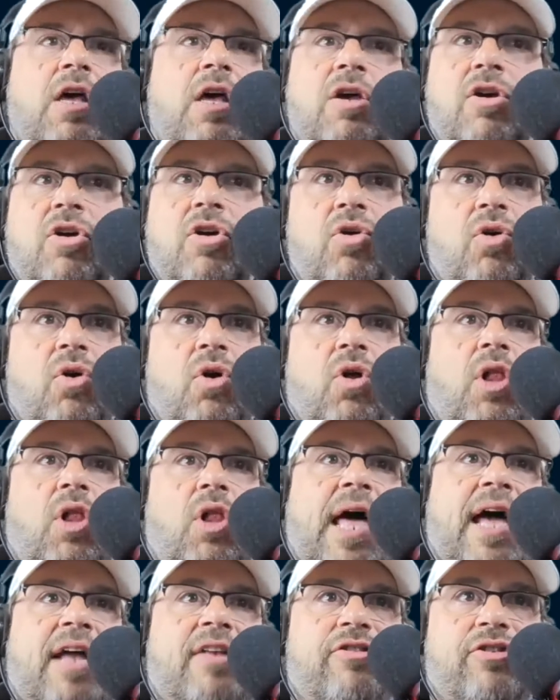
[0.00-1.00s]
Google
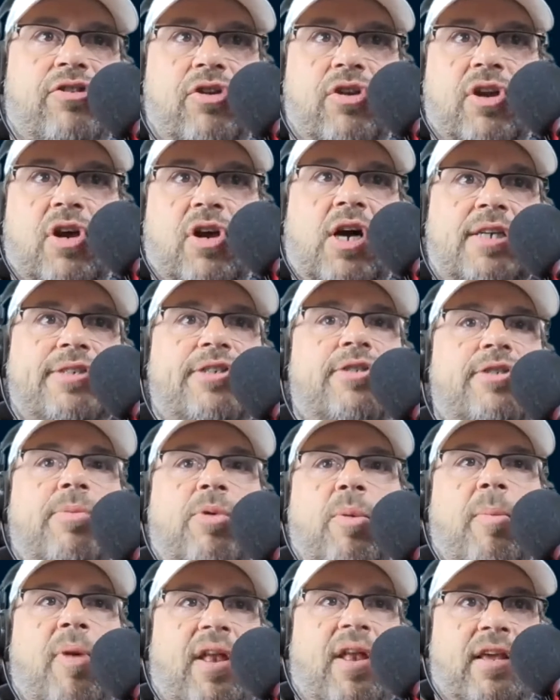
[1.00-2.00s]
Ads is going to cost you more
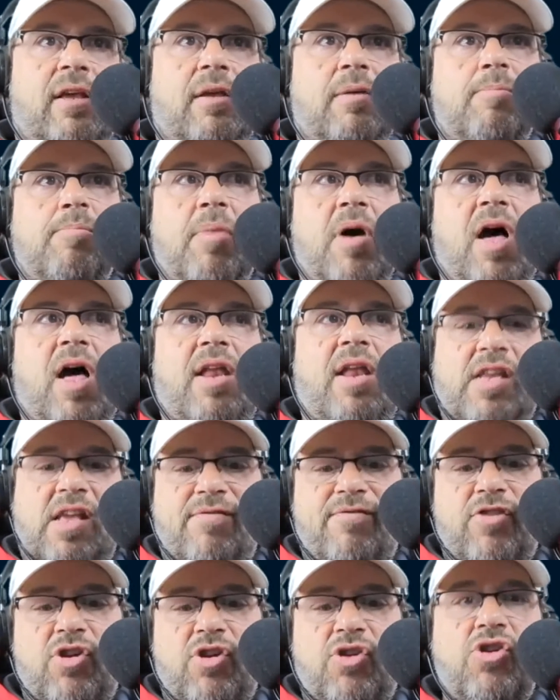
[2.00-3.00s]
money. But
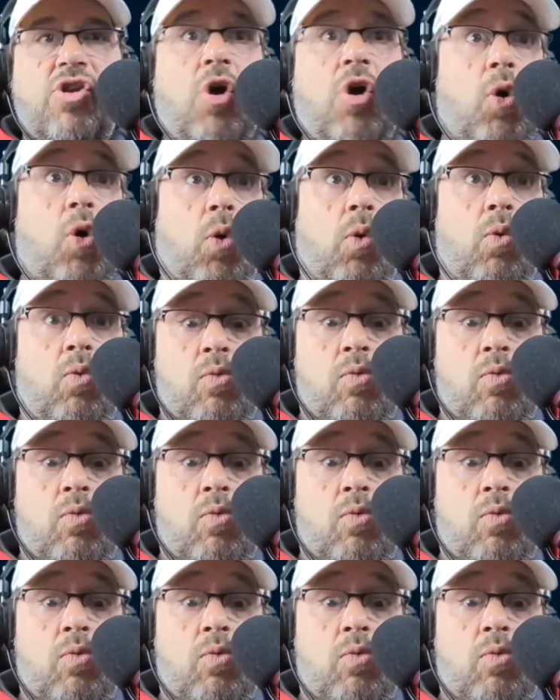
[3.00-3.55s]
if you know